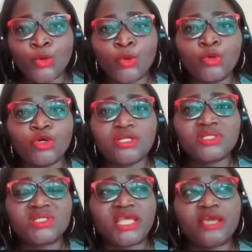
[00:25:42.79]

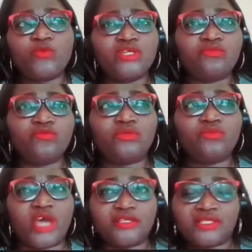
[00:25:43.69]
So say we
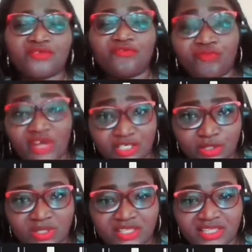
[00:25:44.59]
are using
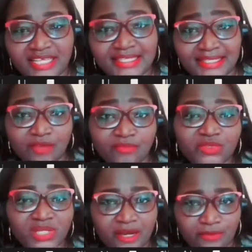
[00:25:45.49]
version
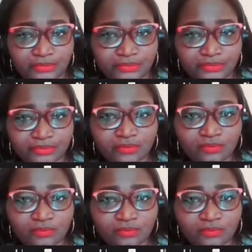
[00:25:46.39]
37 now.